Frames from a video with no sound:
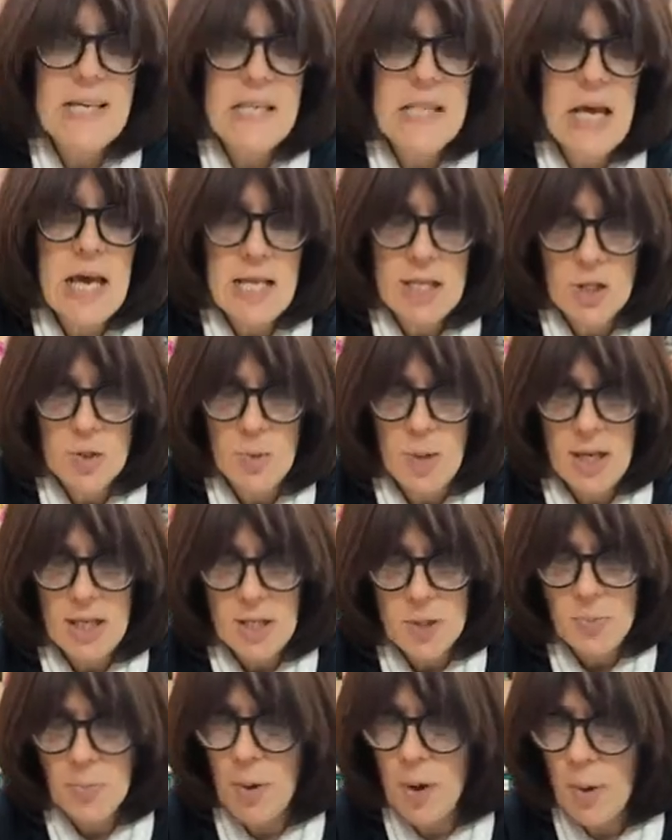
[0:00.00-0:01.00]

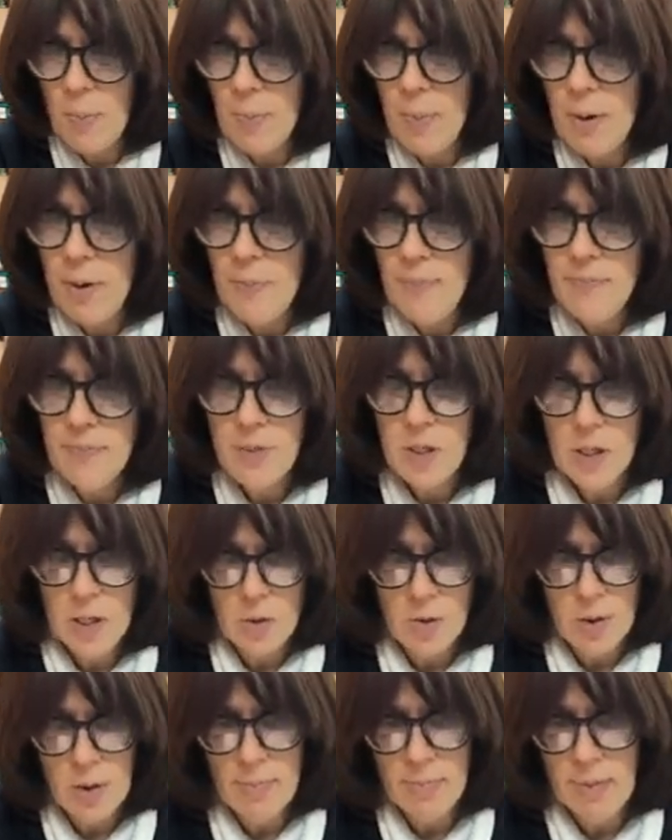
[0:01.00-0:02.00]
it's purple. You know
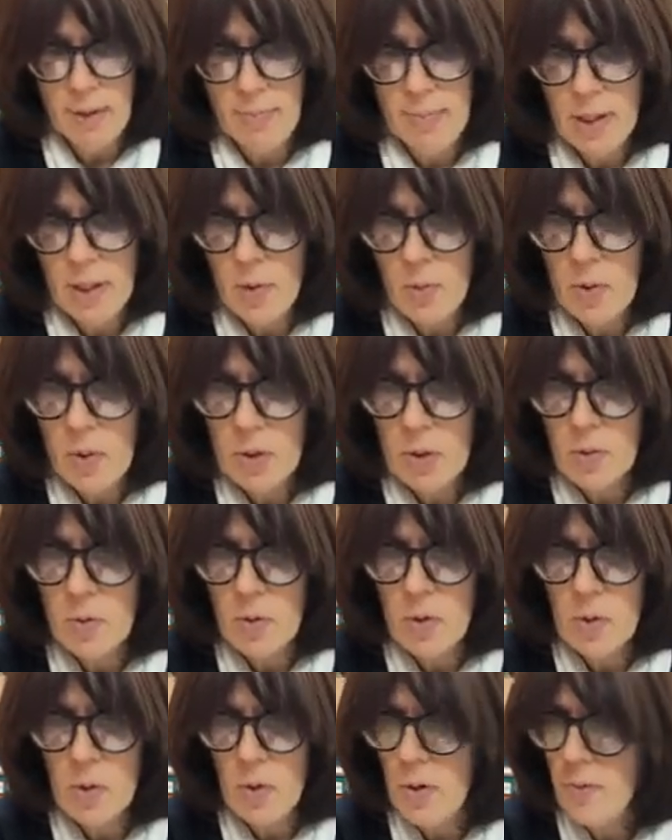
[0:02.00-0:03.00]
what? Maybe I will do
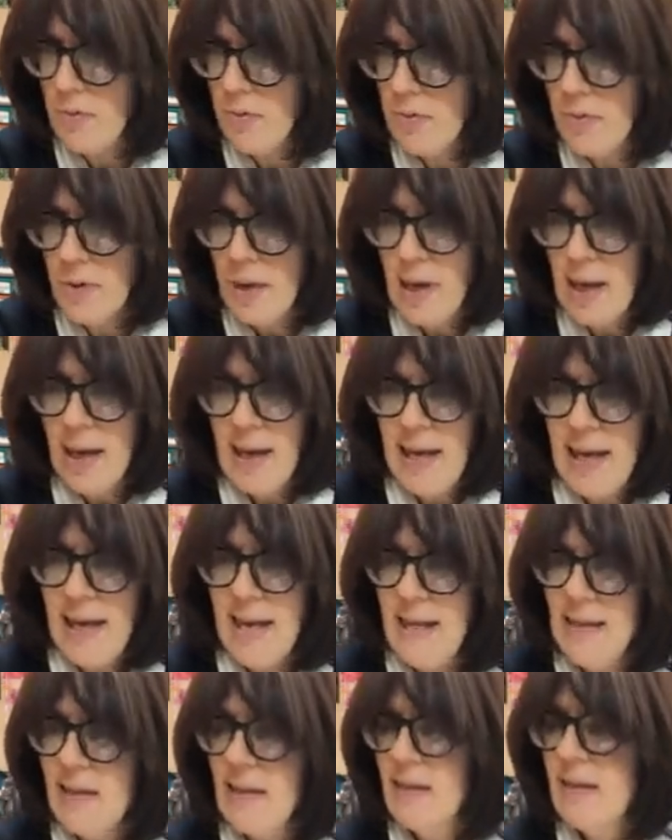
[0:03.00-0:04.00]
it off.
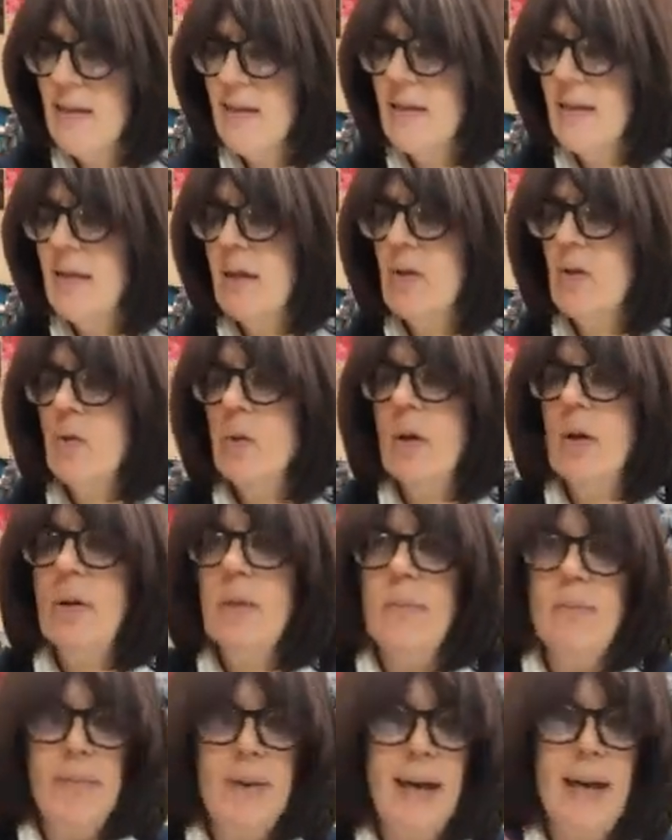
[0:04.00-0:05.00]
I'll do it on the
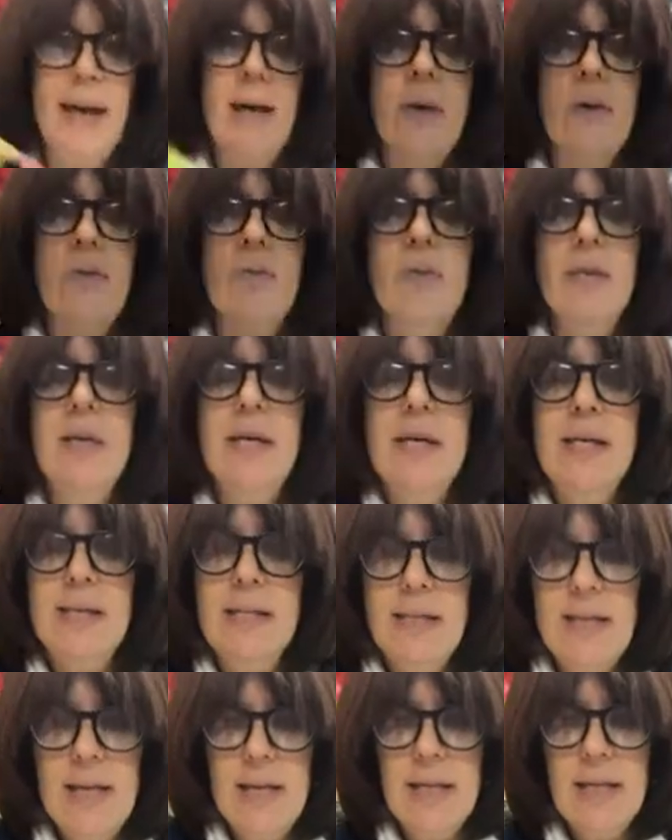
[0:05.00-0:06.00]
back of this.
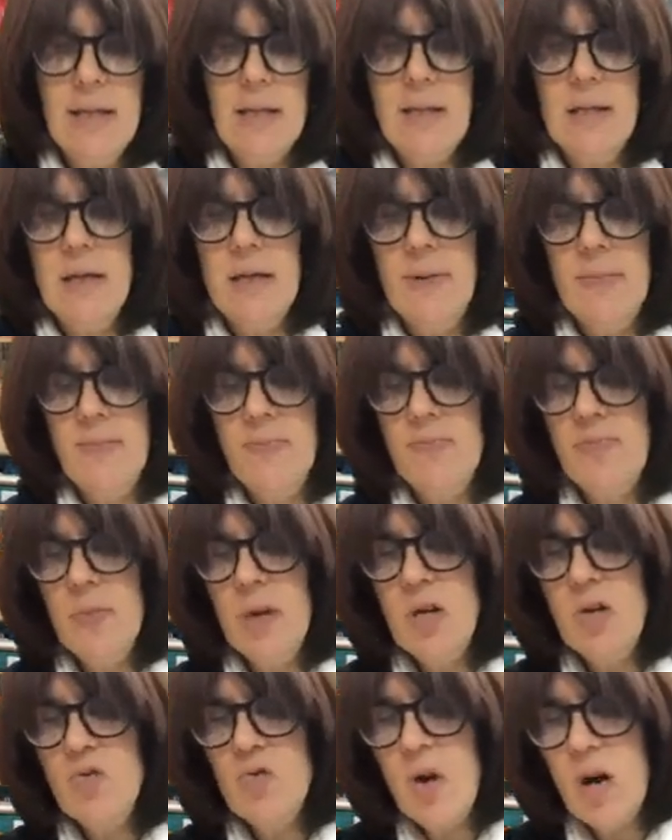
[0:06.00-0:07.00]
It
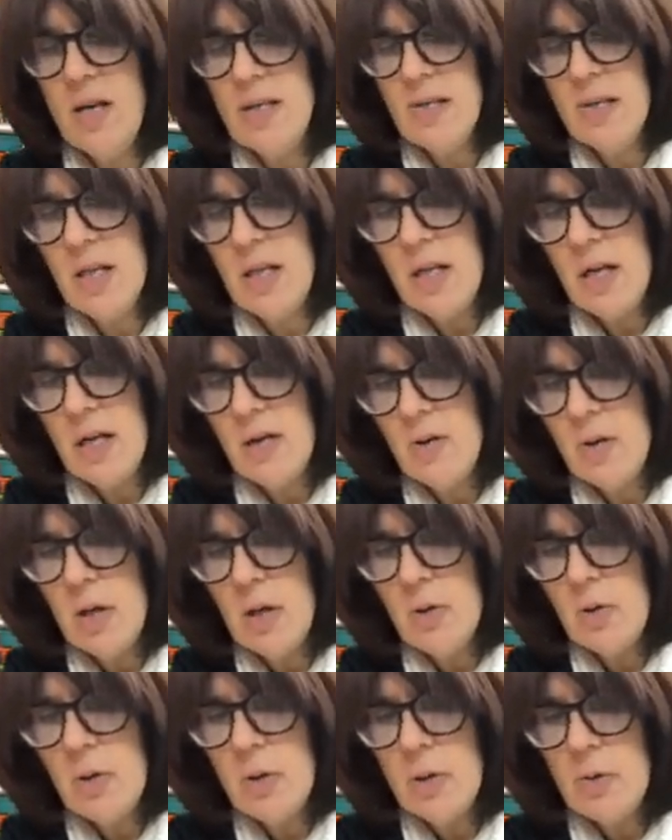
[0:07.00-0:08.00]
dries clear. You
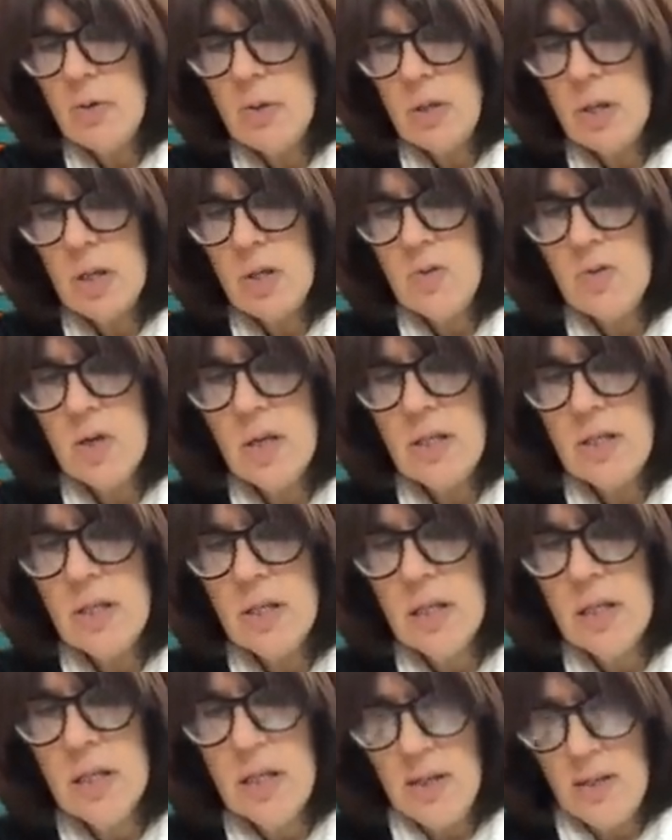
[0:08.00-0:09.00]
know, glue stick dries
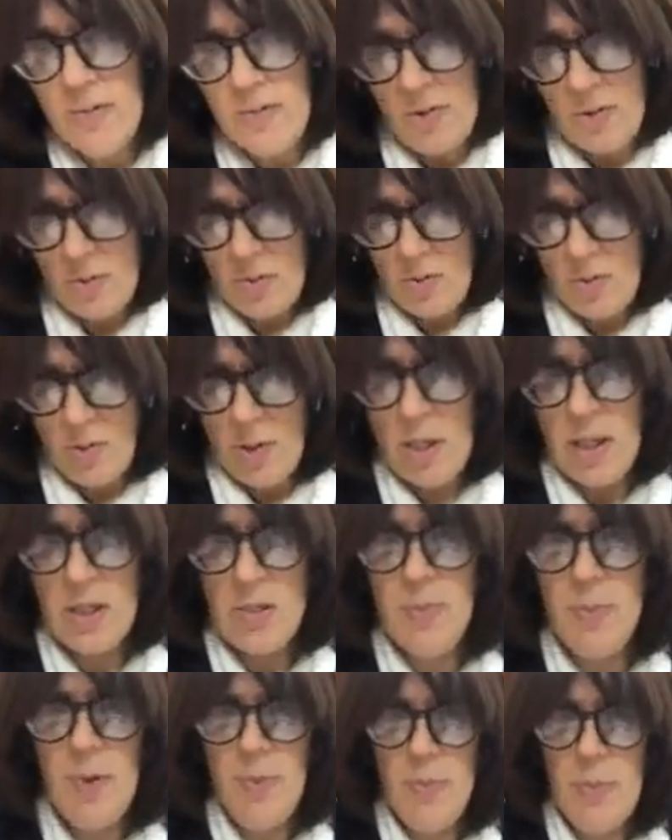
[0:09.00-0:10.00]
clear, even though it gets
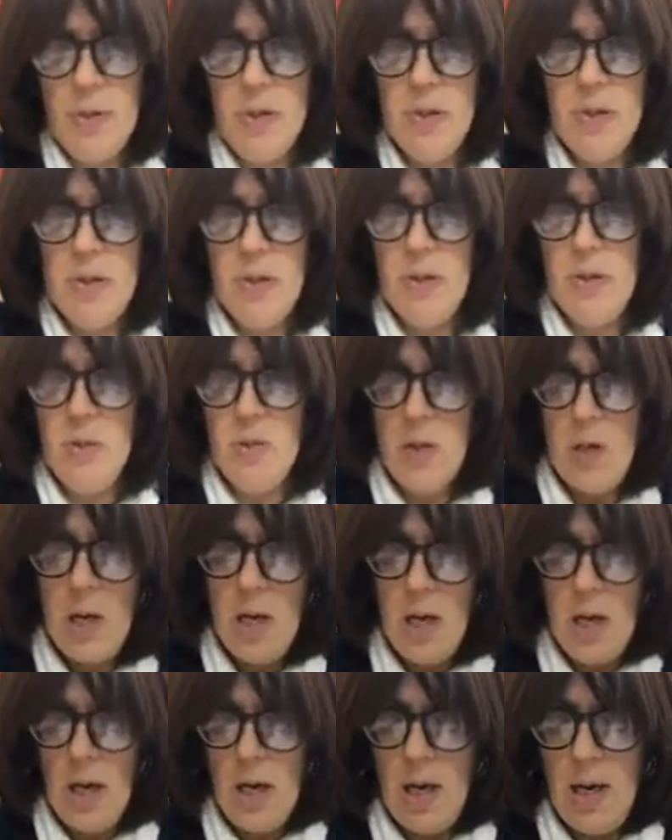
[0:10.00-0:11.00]
purple. So
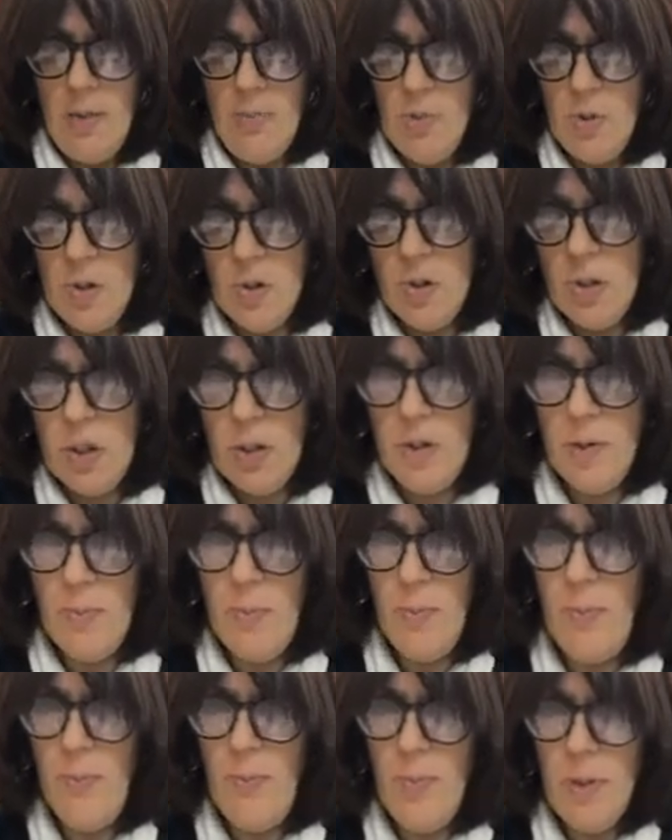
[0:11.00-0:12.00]
I'm just gonna
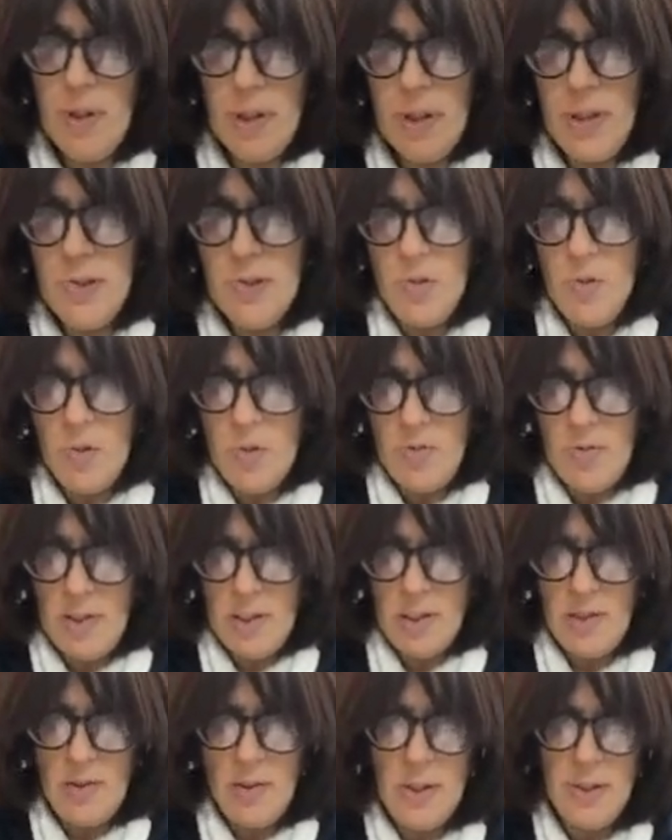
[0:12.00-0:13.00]
put this all
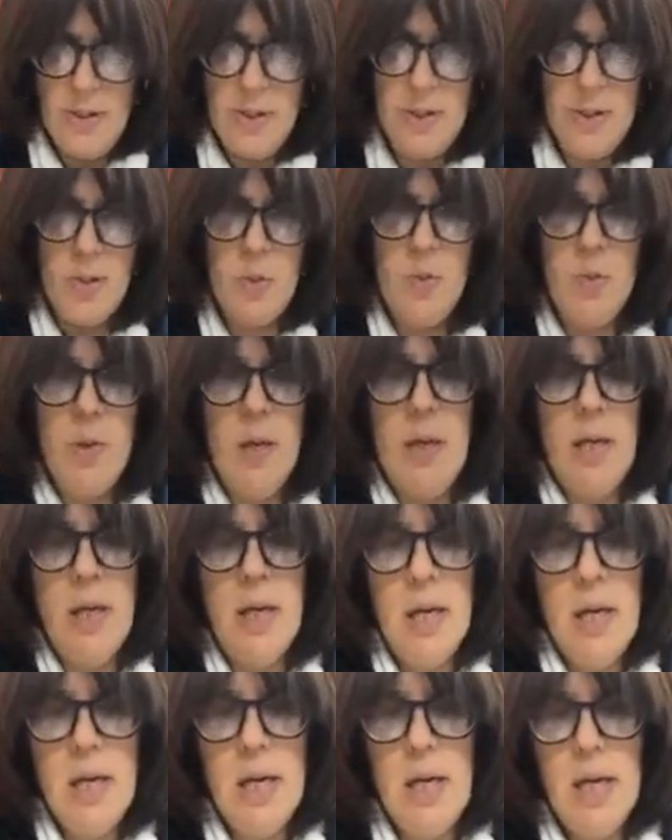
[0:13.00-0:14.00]
around this
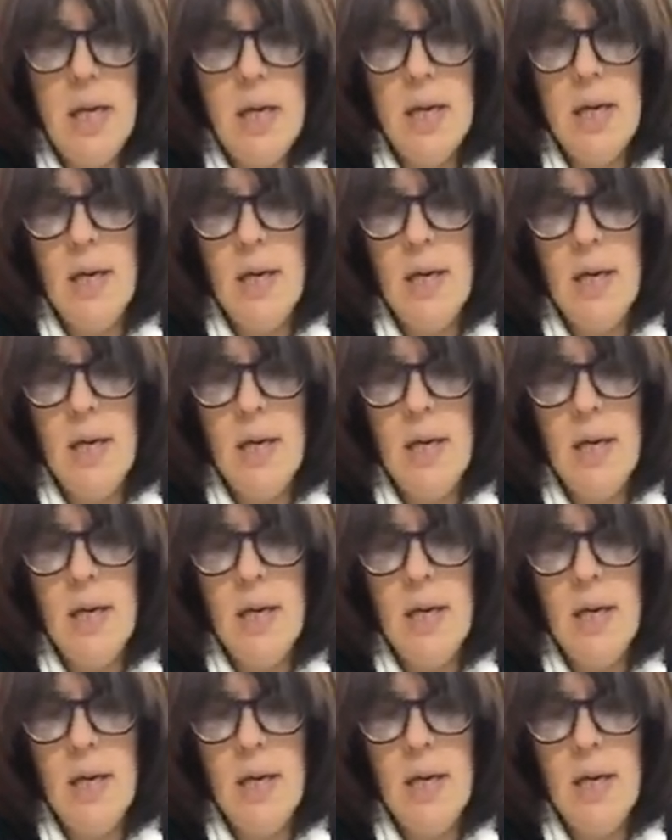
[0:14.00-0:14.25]
way.